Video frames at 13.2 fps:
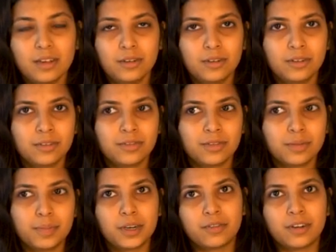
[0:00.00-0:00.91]
of a
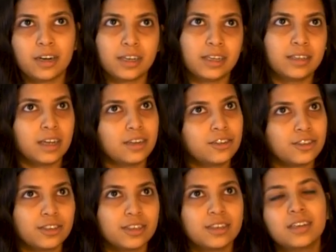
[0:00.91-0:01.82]
bit of
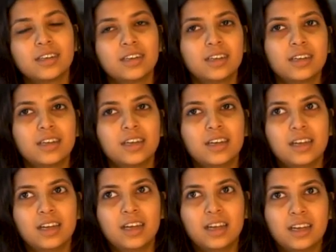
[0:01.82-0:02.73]
architecture,
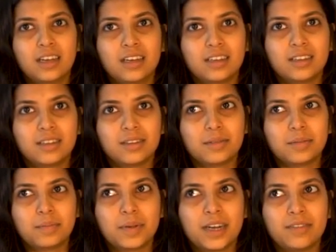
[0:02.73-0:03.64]

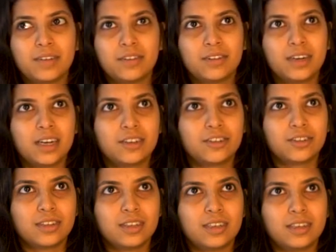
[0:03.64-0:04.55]
but I've never
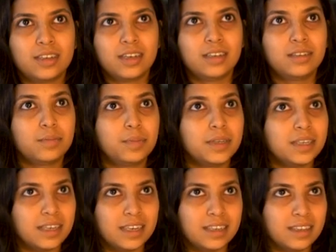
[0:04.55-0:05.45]
actually
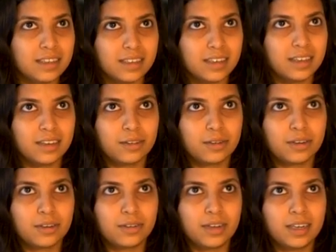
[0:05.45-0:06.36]
exhibited anything or
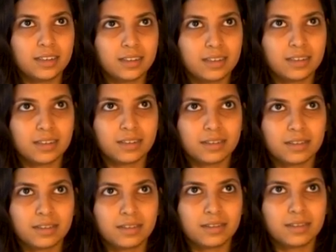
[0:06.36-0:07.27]
created a
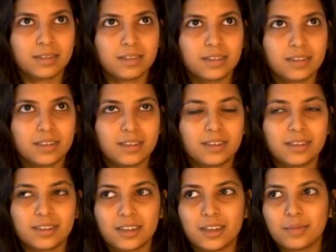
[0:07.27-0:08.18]

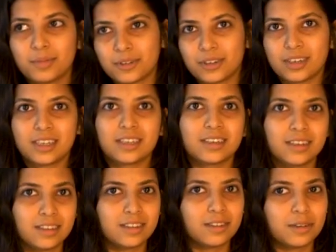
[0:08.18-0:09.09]
sculpture like
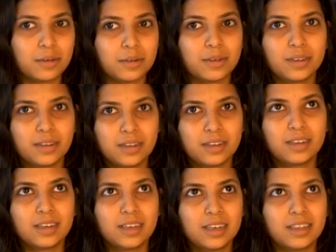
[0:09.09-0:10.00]
this. So
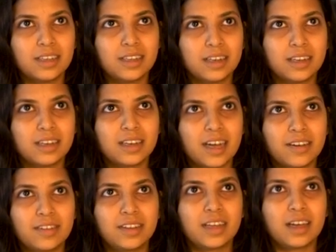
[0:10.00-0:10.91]
I think like
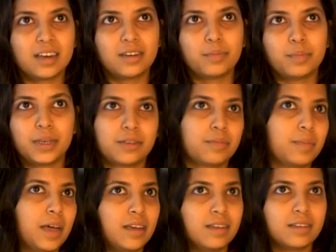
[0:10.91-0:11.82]
having that in a big
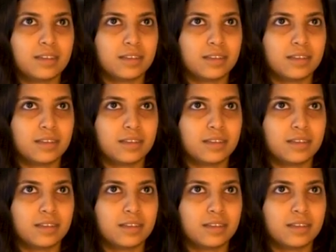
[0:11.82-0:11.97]
space